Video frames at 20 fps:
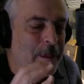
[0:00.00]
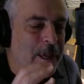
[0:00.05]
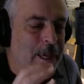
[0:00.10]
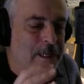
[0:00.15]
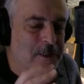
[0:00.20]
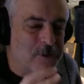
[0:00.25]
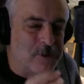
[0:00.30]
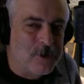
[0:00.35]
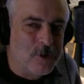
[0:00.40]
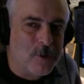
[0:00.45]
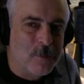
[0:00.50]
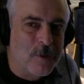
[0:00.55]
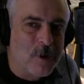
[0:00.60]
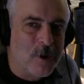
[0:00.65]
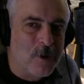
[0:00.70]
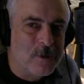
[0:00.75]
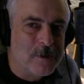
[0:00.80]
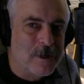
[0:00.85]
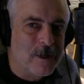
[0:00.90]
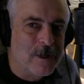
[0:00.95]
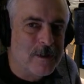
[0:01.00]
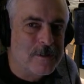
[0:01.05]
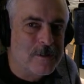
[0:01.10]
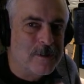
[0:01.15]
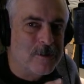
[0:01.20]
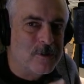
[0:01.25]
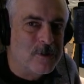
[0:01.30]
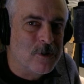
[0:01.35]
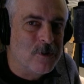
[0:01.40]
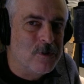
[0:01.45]
It has two
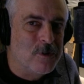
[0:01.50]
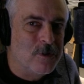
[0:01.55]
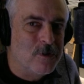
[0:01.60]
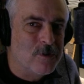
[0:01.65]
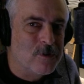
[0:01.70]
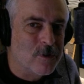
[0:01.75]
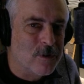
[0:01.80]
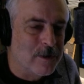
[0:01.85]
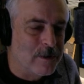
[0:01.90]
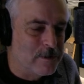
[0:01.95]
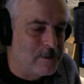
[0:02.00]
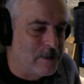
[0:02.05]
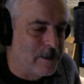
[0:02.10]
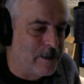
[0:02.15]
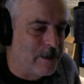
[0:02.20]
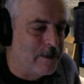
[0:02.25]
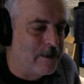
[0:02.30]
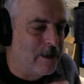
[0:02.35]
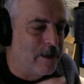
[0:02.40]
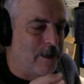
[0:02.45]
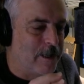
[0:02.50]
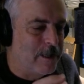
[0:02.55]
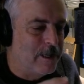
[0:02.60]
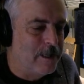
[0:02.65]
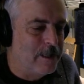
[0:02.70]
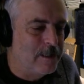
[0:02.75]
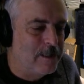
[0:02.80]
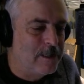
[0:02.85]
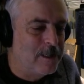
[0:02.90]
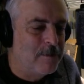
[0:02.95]
protons and two neutrons in it. A
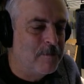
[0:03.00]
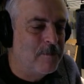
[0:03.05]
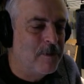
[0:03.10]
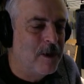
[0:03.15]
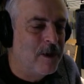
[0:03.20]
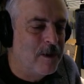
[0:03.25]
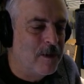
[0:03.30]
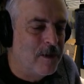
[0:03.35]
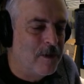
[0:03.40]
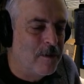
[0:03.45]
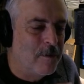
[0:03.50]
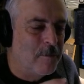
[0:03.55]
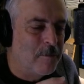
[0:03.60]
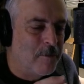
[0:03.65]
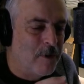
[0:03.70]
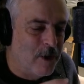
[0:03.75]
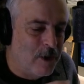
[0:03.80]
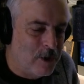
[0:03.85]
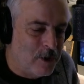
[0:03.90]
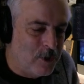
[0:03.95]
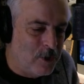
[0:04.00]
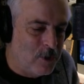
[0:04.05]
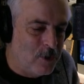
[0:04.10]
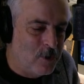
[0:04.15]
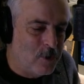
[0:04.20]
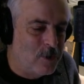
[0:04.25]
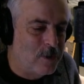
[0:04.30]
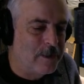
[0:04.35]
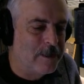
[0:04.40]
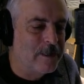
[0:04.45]
helium
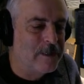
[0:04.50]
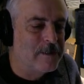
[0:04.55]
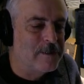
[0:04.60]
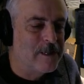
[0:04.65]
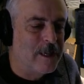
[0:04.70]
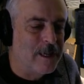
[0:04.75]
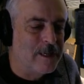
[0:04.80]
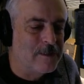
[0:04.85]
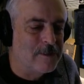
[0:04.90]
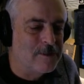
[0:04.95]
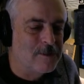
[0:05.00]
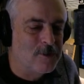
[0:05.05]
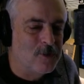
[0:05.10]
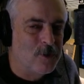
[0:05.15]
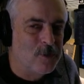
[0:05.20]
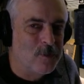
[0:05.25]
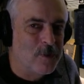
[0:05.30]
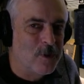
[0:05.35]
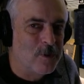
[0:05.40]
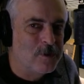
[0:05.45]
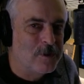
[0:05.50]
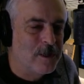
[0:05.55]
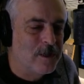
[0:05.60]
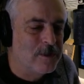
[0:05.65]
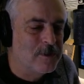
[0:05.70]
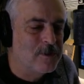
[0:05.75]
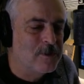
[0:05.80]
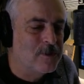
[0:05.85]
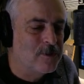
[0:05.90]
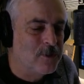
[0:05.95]
nucleus has two
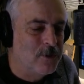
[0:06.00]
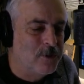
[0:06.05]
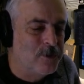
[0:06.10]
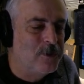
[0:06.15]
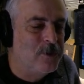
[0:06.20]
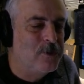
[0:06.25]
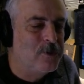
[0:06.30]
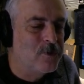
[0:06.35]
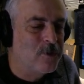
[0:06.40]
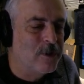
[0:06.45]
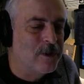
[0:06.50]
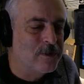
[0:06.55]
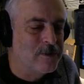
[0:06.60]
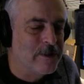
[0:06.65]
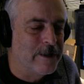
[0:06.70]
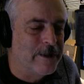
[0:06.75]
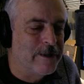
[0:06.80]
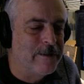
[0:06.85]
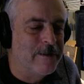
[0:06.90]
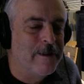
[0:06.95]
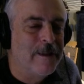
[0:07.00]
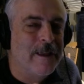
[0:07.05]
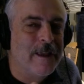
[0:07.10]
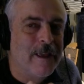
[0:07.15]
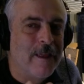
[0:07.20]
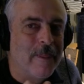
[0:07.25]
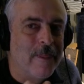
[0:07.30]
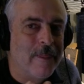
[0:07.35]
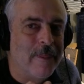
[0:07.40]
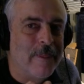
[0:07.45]
protons, two neutrons in it.
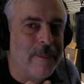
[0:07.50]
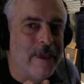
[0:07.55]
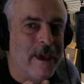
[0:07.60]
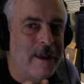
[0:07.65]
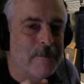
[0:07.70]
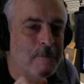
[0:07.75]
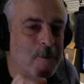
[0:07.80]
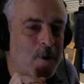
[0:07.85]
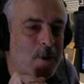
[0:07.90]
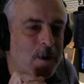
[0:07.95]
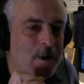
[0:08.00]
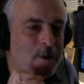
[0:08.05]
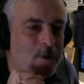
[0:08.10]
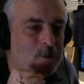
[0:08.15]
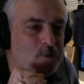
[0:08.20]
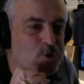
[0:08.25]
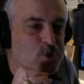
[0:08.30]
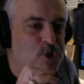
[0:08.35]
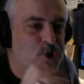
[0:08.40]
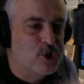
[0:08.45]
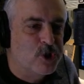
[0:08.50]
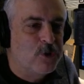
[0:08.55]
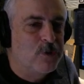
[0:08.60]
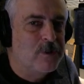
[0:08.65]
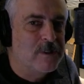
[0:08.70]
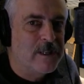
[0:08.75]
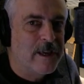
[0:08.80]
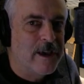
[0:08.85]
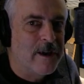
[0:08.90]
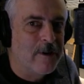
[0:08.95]
That particle
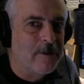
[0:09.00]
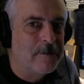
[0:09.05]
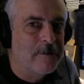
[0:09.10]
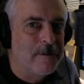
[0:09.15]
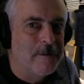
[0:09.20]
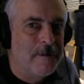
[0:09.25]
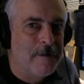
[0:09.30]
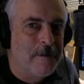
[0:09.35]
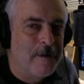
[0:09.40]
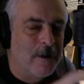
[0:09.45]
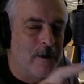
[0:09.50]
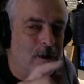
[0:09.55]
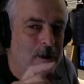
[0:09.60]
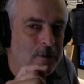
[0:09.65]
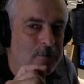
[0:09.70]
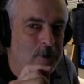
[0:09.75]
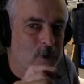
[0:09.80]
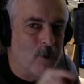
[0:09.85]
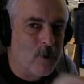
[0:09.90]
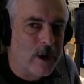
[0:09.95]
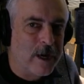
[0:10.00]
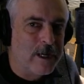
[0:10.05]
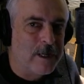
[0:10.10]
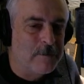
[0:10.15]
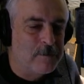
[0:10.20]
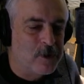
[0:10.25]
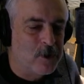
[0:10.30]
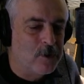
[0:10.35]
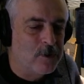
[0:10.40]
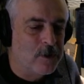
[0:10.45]
shoots out of
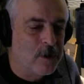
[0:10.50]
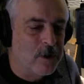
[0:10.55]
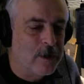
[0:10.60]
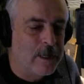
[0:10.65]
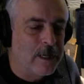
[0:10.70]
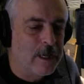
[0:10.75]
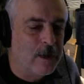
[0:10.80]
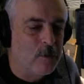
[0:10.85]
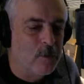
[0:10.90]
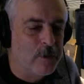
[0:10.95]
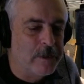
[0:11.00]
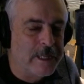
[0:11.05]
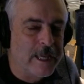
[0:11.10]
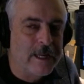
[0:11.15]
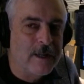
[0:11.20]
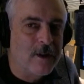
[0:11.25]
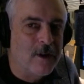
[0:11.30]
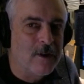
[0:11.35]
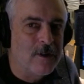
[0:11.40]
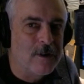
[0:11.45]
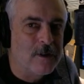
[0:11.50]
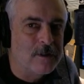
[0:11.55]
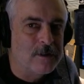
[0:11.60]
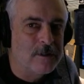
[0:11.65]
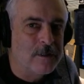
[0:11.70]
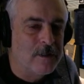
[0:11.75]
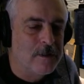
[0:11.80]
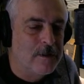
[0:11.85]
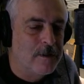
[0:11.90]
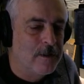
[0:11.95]
uranium-238. When that
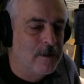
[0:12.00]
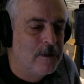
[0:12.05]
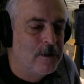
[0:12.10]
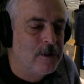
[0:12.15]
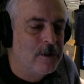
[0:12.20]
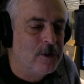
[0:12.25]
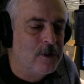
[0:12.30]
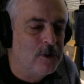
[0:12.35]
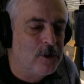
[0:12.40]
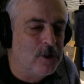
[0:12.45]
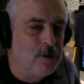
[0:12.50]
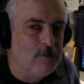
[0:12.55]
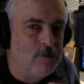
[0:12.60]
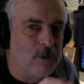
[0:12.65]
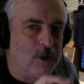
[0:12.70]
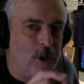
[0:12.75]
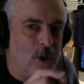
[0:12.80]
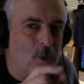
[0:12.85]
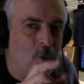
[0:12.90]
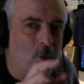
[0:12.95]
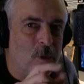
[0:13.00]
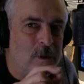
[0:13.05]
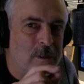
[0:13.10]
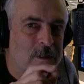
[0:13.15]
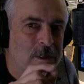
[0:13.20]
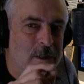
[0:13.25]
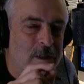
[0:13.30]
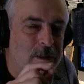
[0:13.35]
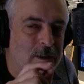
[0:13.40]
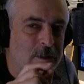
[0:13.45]
occurs, you've
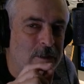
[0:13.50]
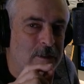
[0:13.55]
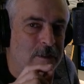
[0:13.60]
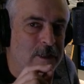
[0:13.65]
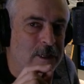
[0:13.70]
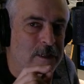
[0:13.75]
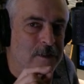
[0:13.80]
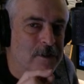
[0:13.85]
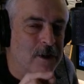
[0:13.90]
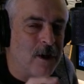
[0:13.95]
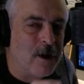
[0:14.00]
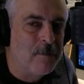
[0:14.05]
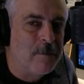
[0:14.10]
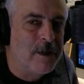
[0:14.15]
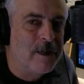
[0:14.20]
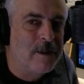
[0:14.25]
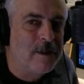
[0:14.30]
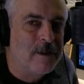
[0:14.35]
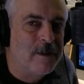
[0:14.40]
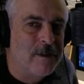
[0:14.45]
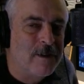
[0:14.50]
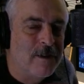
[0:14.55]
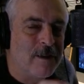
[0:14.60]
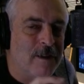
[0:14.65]
lowered the atomic